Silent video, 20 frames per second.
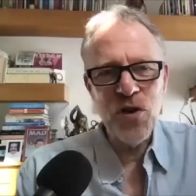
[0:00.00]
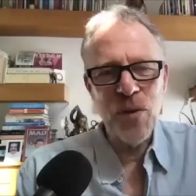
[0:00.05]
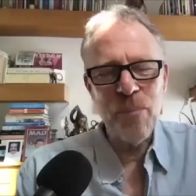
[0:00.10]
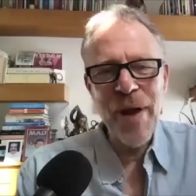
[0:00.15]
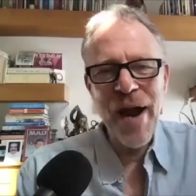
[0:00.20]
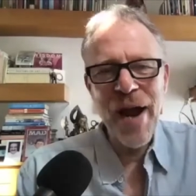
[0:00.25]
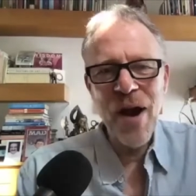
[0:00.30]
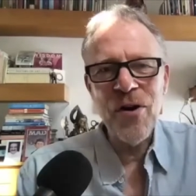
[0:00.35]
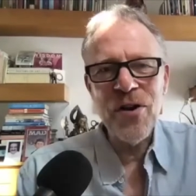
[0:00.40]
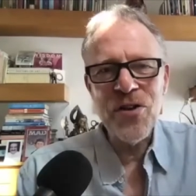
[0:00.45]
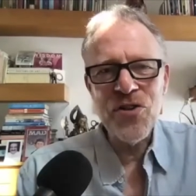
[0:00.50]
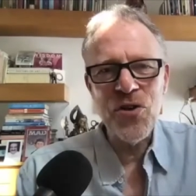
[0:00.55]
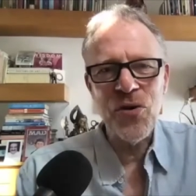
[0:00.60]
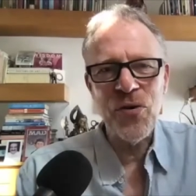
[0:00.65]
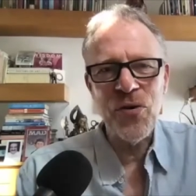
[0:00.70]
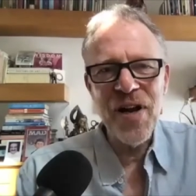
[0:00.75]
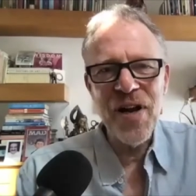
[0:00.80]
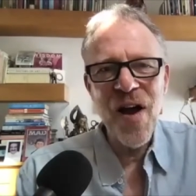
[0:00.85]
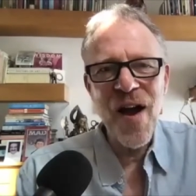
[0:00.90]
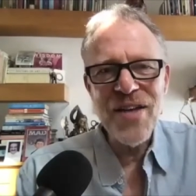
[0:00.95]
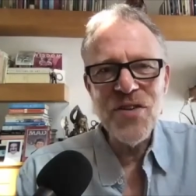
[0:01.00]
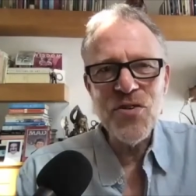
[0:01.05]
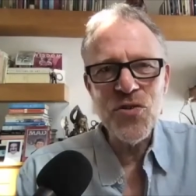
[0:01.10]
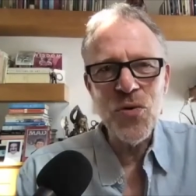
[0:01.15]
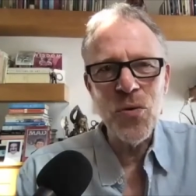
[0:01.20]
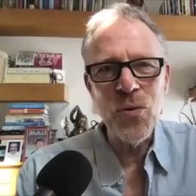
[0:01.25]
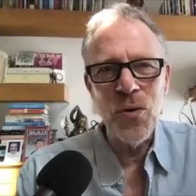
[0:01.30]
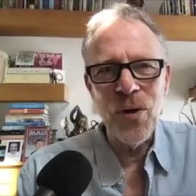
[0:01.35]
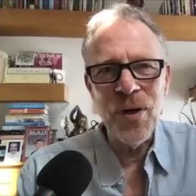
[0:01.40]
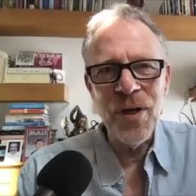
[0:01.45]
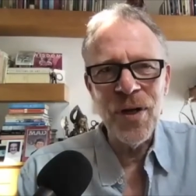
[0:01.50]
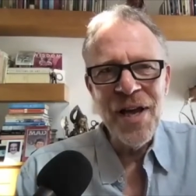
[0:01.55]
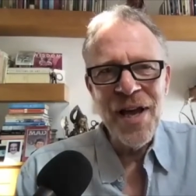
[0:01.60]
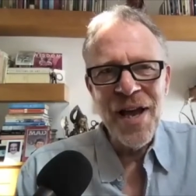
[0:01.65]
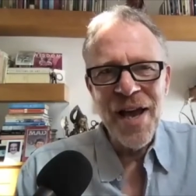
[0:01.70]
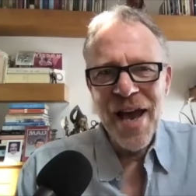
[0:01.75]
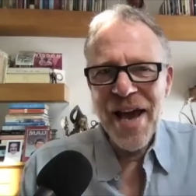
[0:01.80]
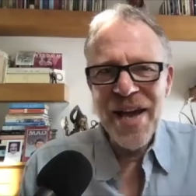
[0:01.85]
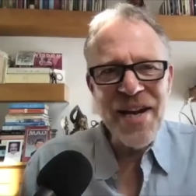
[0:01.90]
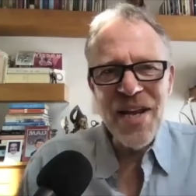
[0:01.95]
parents are in high school
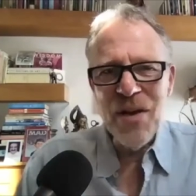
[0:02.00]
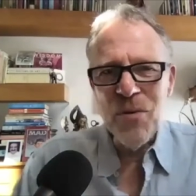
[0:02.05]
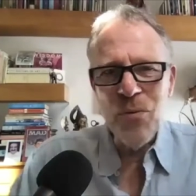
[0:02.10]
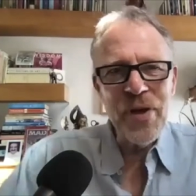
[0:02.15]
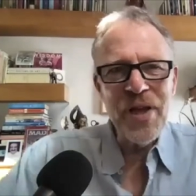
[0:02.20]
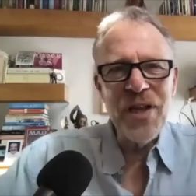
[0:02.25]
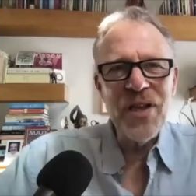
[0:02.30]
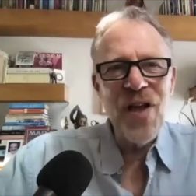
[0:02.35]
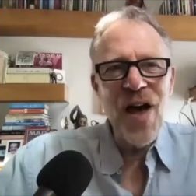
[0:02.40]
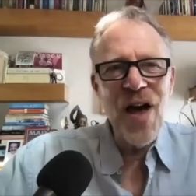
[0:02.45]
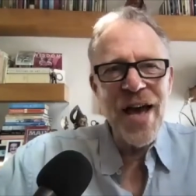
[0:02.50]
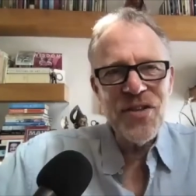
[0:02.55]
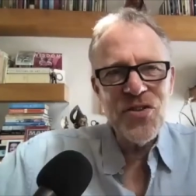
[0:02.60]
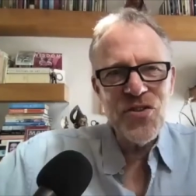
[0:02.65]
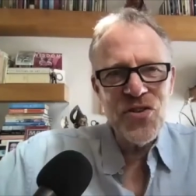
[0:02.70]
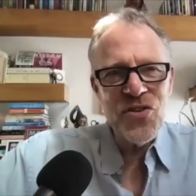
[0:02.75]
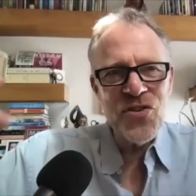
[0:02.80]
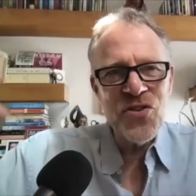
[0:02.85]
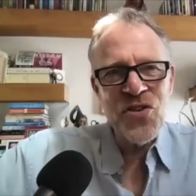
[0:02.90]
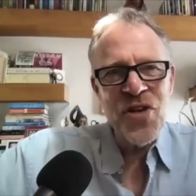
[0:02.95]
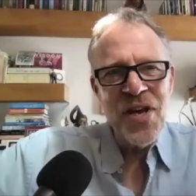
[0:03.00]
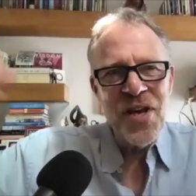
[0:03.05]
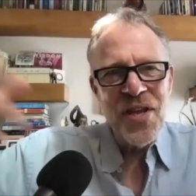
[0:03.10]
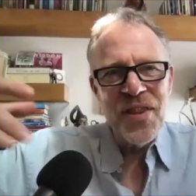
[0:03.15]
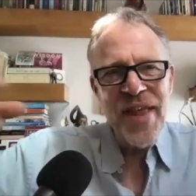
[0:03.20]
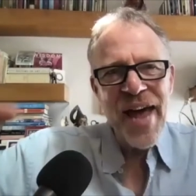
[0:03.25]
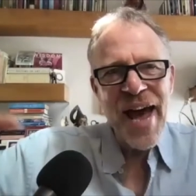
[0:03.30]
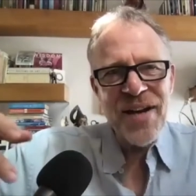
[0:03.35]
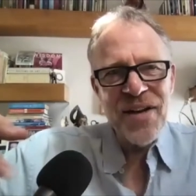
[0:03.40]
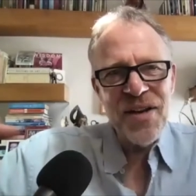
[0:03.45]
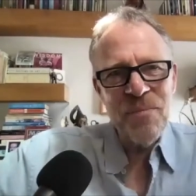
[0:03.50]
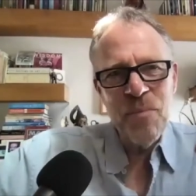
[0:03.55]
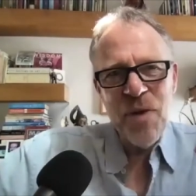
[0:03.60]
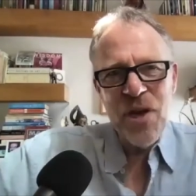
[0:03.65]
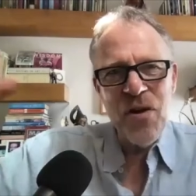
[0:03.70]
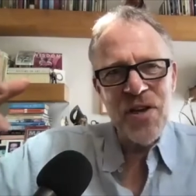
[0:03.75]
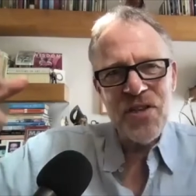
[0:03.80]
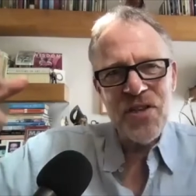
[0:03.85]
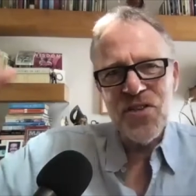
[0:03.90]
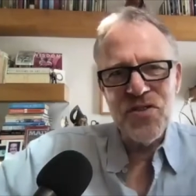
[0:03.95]
and he realizes that
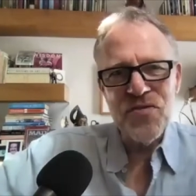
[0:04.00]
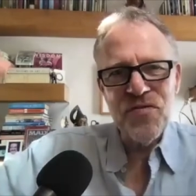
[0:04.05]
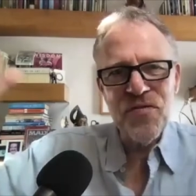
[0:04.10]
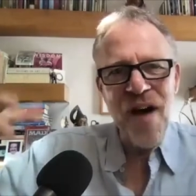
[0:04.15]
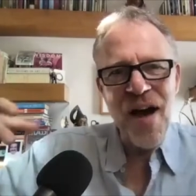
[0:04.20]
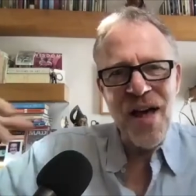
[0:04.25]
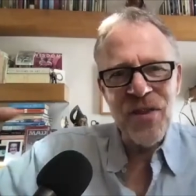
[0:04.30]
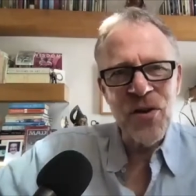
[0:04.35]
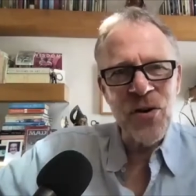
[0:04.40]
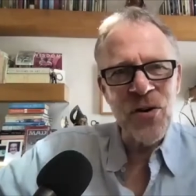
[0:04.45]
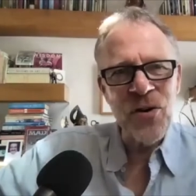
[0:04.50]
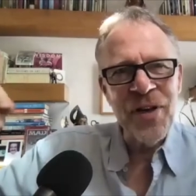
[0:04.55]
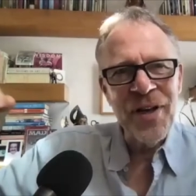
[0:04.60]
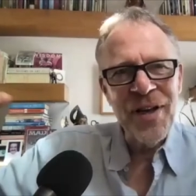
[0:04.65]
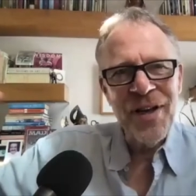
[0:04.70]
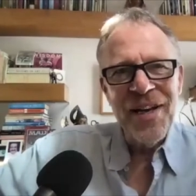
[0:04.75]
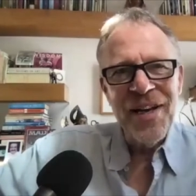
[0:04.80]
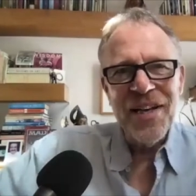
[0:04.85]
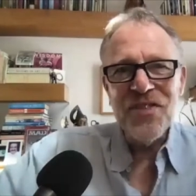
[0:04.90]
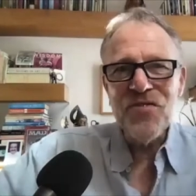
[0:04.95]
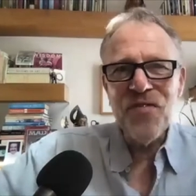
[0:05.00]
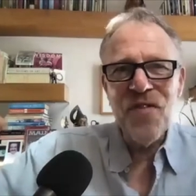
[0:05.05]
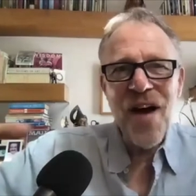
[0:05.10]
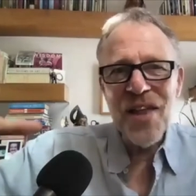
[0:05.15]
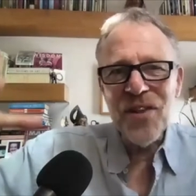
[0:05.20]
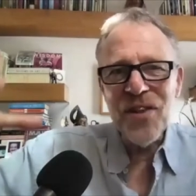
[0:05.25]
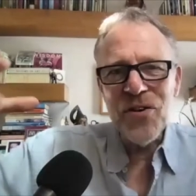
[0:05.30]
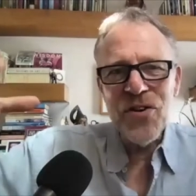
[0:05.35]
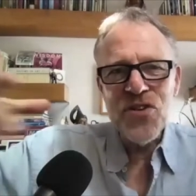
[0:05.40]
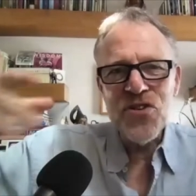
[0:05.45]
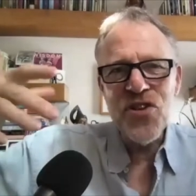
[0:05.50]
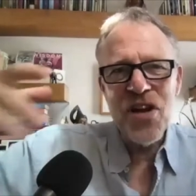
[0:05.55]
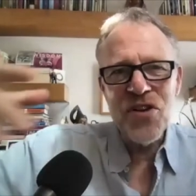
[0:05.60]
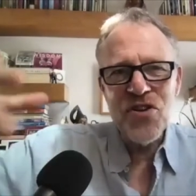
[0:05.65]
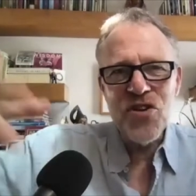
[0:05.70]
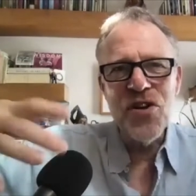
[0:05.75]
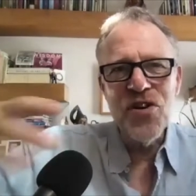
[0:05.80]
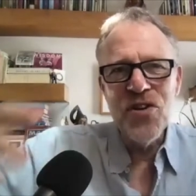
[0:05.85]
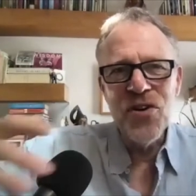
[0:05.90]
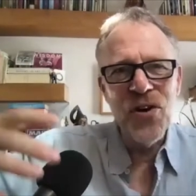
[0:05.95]
because his father his father is
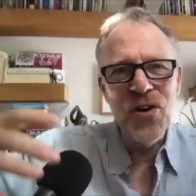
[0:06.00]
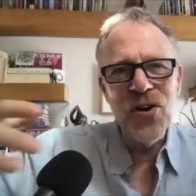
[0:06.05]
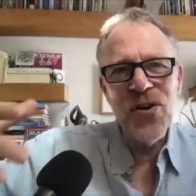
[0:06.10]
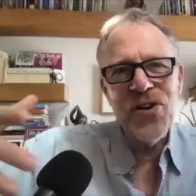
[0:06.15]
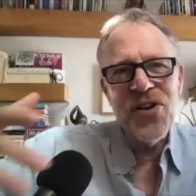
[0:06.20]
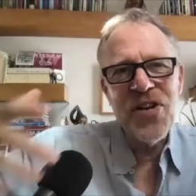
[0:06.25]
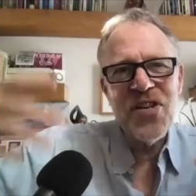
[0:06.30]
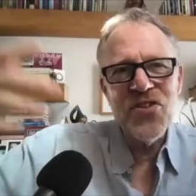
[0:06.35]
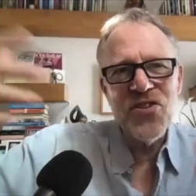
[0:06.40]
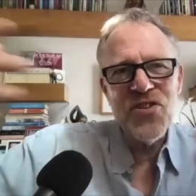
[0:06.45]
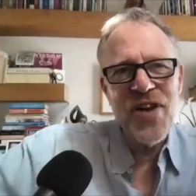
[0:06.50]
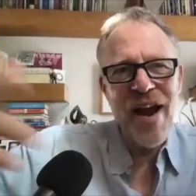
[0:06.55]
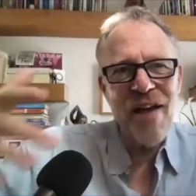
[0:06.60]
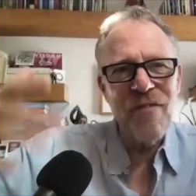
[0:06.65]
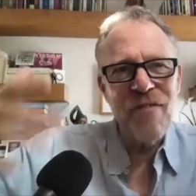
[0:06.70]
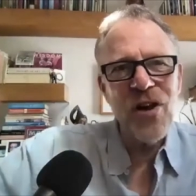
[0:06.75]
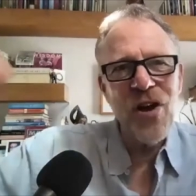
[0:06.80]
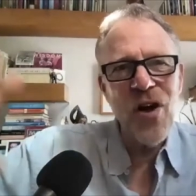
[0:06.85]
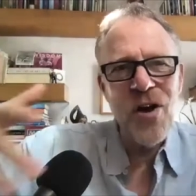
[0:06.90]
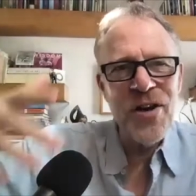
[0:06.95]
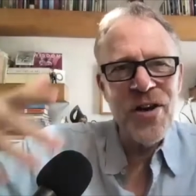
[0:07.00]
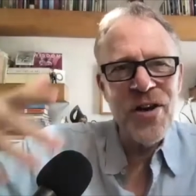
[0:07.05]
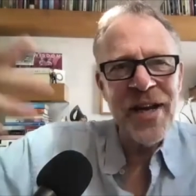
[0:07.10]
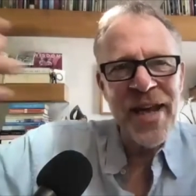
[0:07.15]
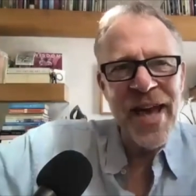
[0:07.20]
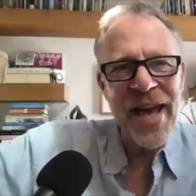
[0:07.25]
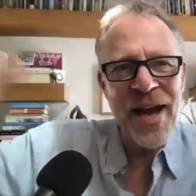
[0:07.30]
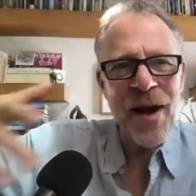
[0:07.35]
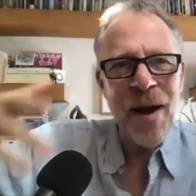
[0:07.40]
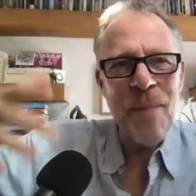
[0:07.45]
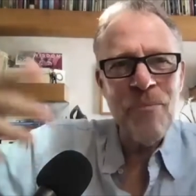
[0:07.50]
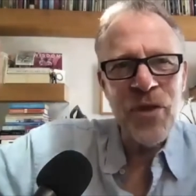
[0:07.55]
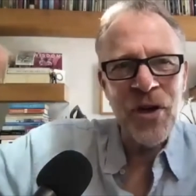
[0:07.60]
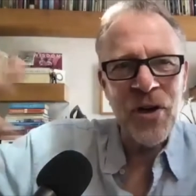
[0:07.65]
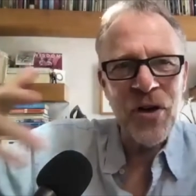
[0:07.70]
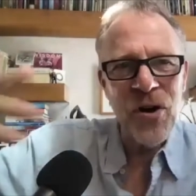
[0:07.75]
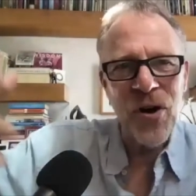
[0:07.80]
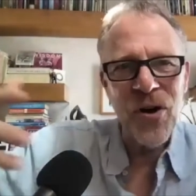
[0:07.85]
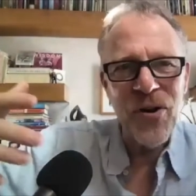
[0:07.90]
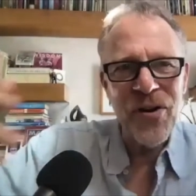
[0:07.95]
such a nerd, he's never going to get up the
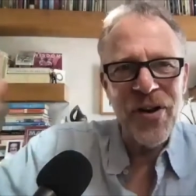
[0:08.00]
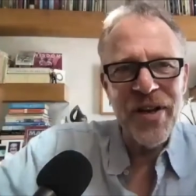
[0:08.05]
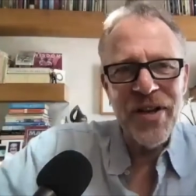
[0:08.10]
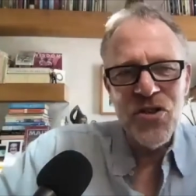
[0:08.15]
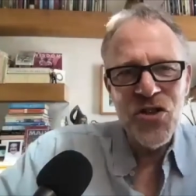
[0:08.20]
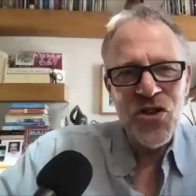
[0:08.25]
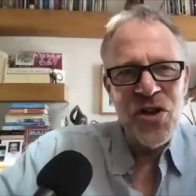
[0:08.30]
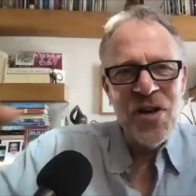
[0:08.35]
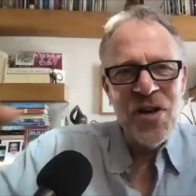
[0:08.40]
courage